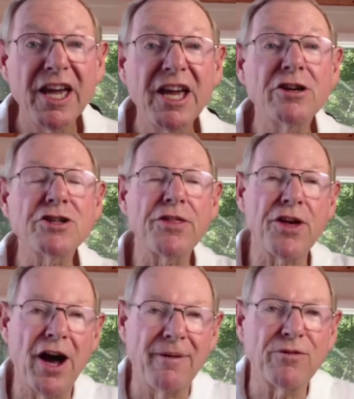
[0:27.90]
Here's a
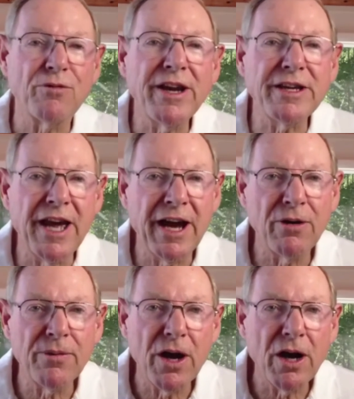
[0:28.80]
thought. Right
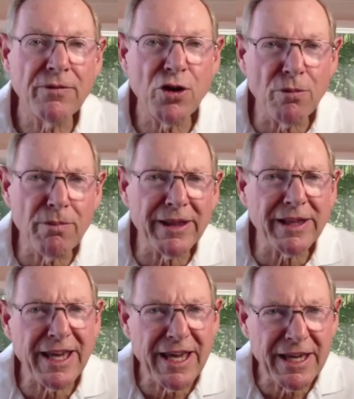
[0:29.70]
now, of your
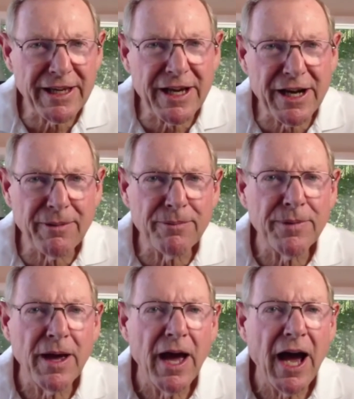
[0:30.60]
monthly income,
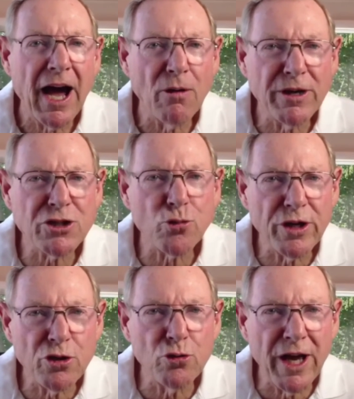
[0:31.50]
how much will
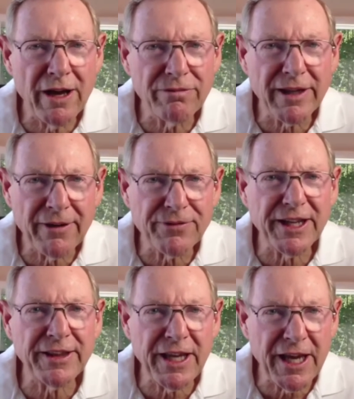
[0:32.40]
you have left
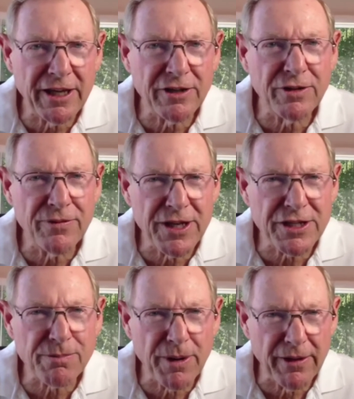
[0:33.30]
at the end of
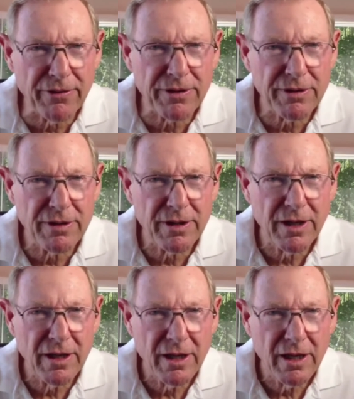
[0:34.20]
this month?
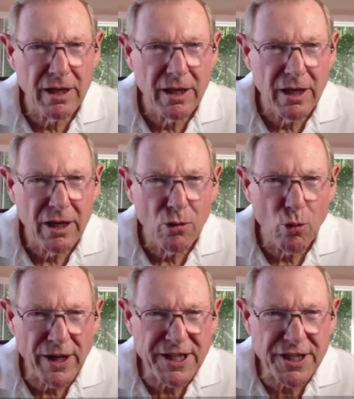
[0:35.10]

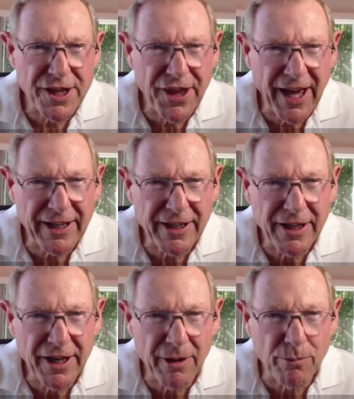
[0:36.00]
What's that
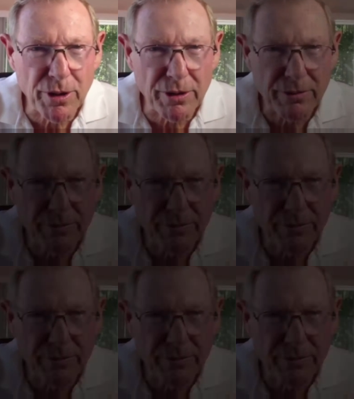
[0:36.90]
number?